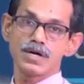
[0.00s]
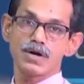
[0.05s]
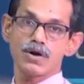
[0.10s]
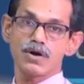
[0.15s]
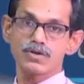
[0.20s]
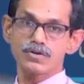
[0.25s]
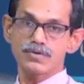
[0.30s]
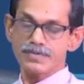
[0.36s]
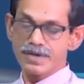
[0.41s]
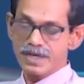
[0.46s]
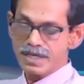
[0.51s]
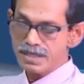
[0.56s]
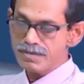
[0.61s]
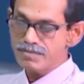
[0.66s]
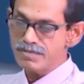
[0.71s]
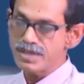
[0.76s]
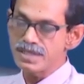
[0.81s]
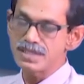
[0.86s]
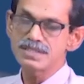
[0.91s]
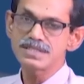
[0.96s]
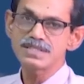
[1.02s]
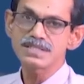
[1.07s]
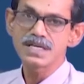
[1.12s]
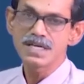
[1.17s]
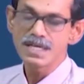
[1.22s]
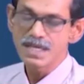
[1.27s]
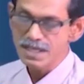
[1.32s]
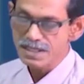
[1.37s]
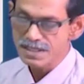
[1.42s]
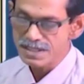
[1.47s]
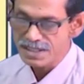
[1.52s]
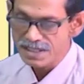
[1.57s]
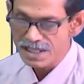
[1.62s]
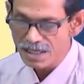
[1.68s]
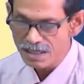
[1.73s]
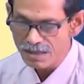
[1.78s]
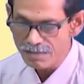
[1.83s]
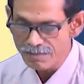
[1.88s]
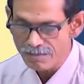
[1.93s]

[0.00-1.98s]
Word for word: Autophagy means cell